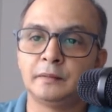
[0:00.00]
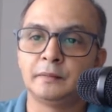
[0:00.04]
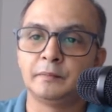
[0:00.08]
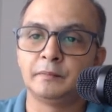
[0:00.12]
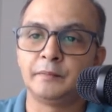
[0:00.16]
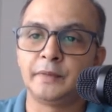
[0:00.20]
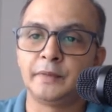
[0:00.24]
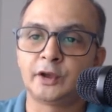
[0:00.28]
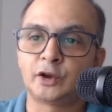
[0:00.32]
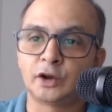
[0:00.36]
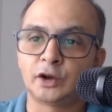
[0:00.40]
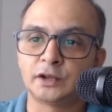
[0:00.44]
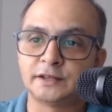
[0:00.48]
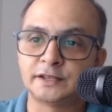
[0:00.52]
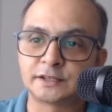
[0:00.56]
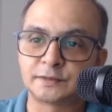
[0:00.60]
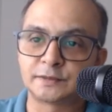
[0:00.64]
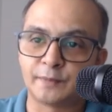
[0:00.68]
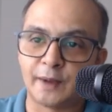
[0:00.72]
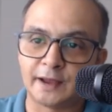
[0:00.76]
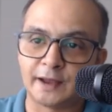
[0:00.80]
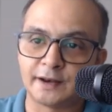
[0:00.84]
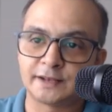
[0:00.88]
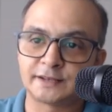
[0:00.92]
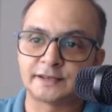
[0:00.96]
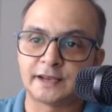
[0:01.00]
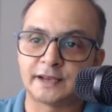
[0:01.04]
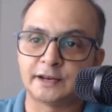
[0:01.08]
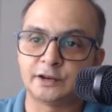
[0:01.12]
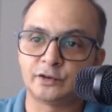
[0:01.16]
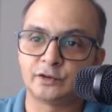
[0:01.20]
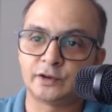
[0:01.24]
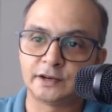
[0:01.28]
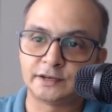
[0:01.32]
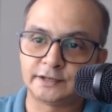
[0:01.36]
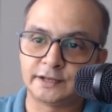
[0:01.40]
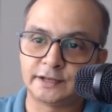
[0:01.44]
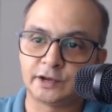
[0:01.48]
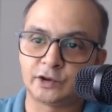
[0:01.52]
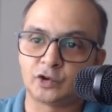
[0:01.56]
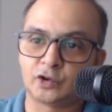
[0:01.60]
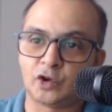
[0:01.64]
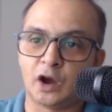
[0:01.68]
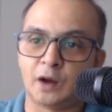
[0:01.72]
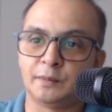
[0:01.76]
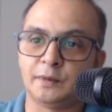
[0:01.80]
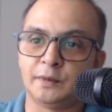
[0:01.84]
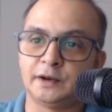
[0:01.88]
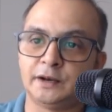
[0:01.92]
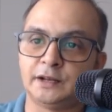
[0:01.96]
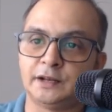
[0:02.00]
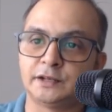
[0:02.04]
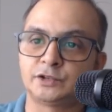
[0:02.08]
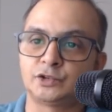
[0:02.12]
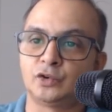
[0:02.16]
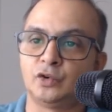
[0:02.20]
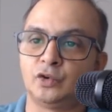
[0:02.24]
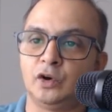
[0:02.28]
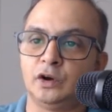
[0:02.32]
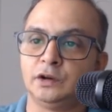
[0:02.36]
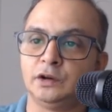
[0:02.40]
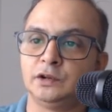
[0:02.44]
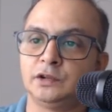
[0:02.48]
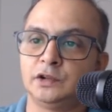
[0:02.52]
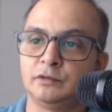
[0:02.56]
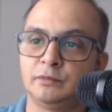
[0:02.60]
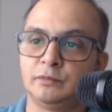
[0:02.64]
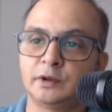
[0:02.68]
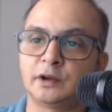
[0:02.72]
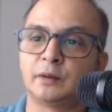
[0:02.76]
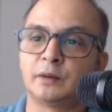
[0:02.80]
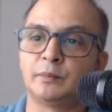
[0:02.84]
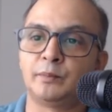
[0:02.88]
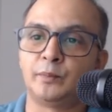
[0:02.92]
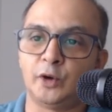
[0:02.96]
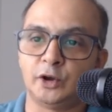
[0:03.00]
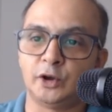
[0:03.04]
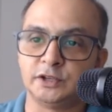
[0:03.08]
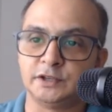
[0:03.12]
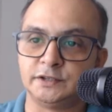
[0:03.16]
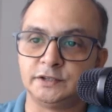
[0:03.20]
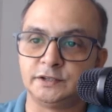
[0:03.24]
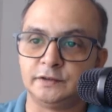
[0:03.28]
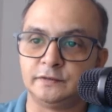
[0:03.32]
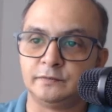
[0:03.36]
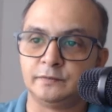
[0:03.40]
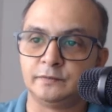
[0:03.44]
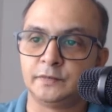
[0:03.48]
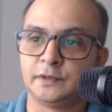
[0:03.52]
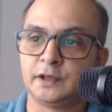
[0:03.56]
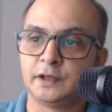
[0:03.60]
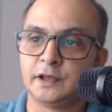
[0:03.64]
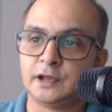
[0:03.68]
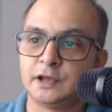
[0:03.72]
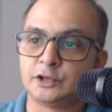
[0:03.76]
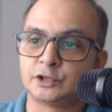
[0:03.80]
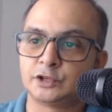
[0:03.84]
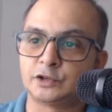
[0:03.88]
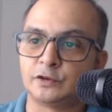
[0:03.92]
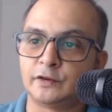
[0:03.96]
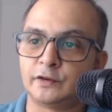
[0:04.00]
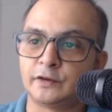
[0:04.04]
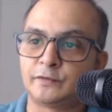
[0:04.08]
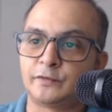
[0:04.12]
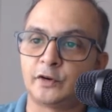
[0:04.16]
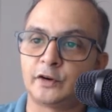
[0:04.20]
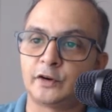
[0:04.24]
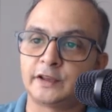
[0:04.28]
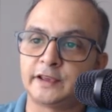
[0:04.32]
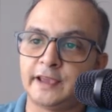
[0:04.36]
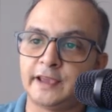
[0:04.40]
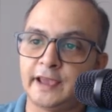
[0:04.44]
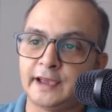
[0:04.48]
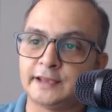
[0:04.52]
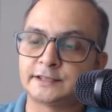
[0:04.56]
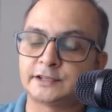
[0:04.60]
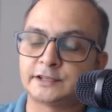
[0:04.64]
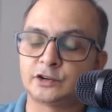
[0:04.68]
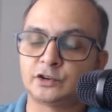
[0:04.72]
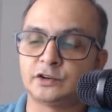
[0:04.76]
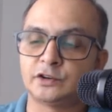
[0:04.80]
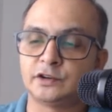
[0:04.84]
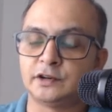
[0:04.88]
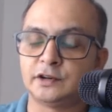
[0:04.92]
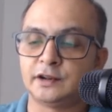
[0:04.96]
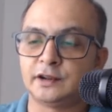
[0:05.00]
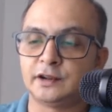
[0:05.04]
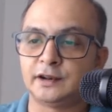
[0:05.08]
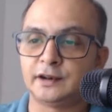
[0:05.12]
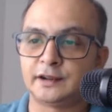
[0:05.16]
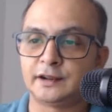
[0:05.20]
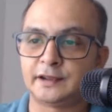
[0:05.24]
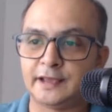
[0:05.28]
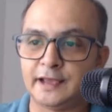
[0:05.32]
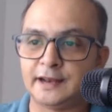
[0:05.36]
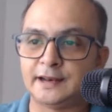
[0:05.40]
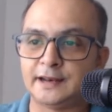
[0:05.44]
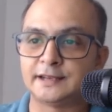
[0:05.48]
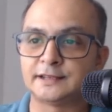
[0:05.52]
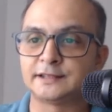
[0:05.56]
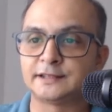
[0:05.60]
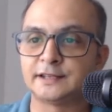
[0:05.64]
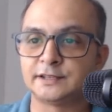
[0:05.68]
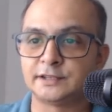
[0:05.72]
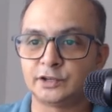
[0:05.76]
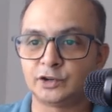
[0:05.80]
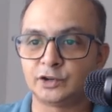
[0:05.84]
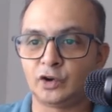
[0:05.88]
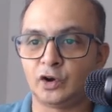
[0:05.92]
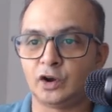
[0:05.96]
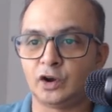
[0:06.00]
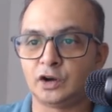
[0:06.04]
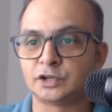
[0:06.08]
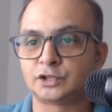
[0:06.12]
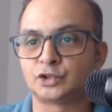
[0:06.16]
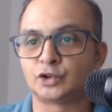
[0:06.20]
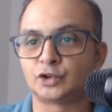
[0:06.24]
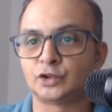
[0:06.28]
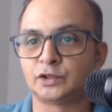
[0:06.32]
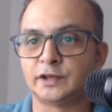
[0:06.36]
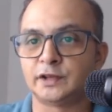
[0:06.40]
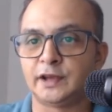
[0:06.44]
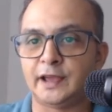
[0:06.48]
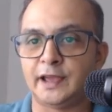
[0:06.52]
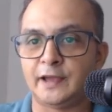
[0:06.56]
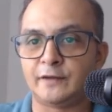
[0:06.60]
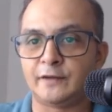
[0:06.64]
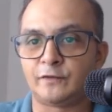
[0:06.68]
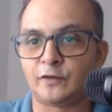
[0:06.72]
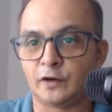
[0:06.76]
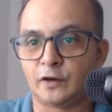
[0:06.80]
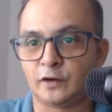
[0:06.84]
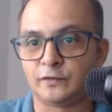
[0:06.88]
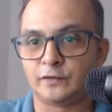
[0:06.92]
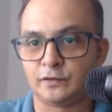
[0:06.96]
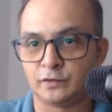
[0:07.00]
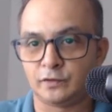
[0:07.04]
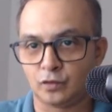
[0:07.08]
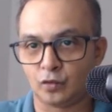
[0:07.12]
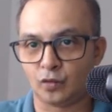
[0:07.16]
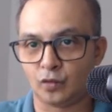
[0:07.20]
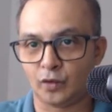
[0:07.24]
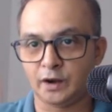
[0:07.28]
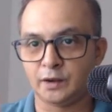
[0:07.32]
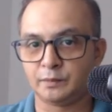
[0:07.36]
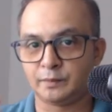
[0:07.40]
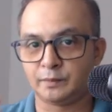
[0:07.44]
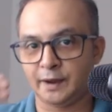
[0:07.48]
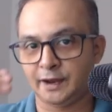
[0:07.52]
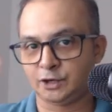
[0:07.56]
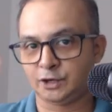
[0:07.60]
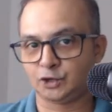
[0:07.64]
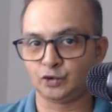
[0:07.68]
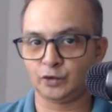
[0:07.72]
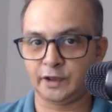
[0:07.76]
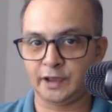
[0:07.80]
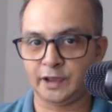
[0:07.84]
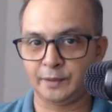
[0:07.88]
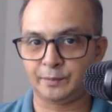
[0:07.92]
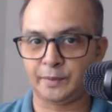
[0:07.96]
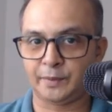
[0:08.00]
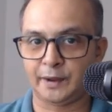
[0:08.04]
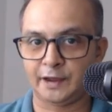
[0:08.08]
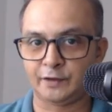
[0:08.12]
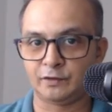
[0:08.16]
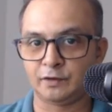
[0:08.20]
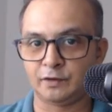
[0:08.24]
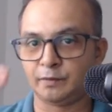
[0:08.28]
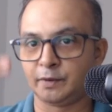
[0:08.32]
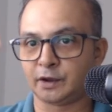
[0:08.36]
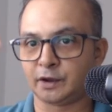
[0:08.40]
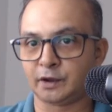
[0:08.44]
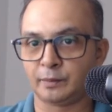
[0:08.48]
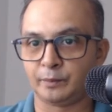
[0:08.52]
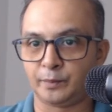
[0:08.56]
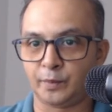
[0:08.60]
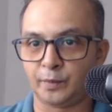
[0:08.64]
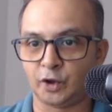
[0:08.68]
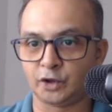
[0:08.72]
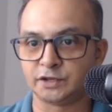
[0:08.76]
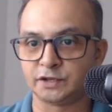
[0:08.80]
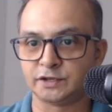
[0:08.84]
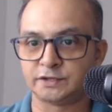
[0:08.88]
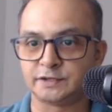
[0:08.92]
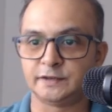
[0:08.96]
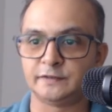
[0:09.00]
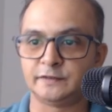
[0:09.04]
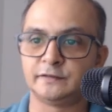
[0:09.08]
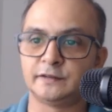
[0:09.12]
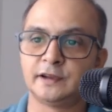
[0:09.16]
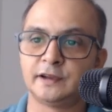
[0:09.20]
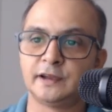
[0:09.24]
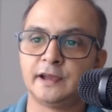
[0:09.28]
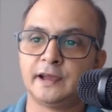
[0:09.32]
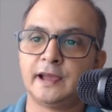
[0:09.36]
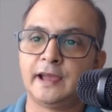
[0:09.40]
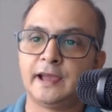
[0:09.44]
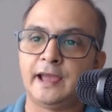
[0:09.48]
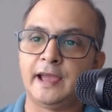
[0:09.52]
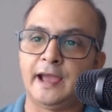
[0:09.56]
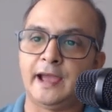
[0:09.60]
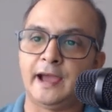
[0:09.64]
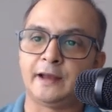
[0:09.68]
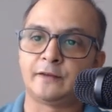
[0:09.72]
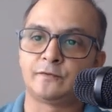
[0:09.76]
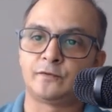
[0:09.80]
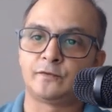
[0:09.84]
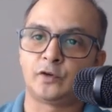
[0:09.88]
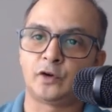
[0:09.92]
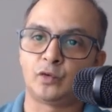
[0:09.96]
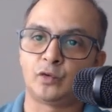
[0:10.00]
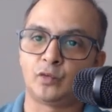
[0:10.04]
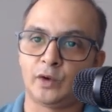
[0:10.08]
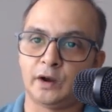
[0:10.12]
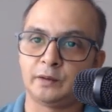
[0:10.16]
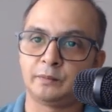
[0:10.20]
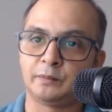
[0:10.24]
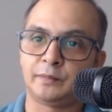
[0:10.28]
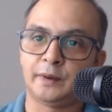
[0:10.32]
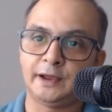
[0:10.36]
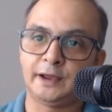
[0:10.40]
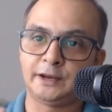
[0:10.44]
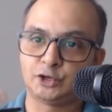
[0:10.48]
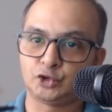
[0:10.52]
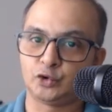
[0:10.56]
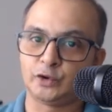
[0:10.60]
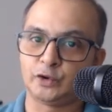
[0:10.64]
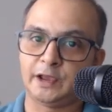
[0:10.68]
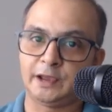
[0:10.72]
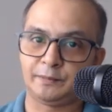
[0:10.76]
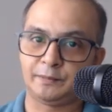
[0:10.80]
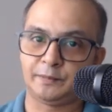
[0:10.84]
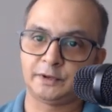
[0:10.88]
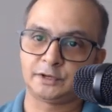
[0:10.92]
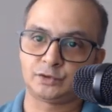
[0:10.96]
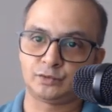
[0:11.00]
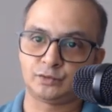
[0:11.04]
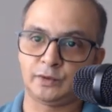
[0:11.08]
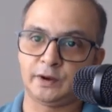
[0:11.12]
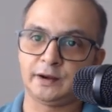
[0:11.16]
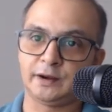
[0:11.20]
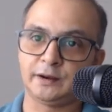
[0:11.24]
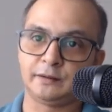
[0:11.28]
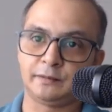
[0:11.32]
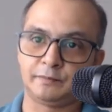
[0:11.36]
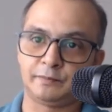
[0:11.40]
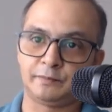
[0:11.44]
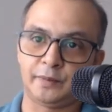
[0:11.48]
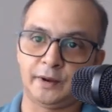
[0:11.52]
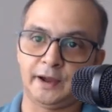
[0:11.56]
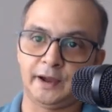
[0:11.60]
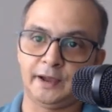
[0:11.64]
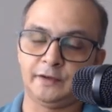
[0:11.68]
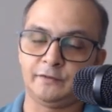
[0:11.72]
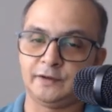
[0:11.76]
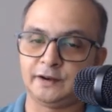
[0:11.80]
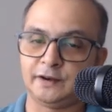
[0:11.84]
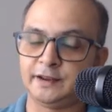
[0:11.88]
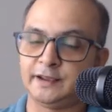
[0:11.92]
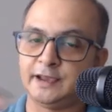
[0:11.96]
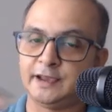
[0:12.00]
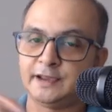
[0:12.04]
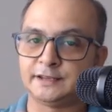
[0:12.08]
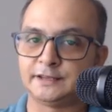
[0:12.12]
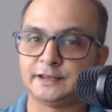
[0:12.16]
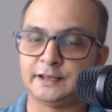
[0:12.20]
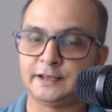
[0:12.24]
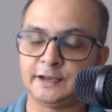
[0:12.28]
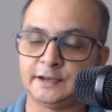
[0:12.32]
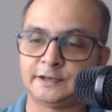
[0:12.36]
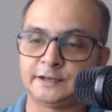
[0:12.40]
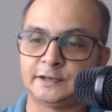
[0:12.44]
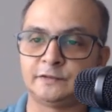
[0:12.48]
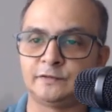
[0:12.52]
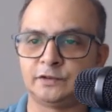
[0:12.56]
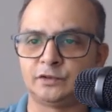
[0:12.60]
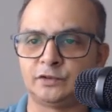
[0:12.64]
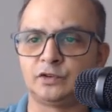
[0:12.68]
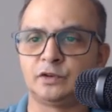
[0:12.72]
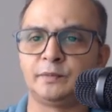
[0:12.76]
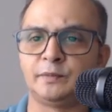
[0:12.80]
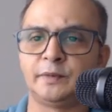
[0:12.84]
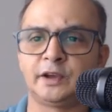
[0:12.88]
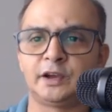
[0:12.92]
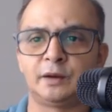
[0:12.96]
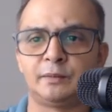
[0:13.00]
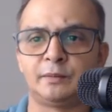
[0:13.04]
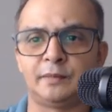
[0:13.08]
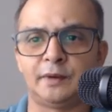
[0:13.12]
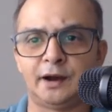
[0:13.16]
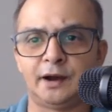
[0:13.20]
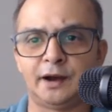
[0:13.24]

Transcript: Because this minus sign you can take common and so on, it will become positive. So for k less than 0 also, the f of 1 by 2k pi will become positive, and for 1 by 2k plus 1 pi, when k is negative, it will become